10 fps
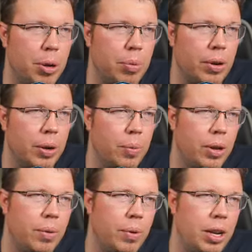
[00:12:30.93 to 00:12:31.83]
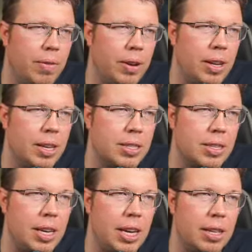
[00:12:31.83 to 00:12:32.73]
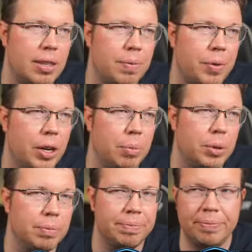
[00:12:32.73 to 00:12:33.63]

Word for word: People are like, what even is ETH from?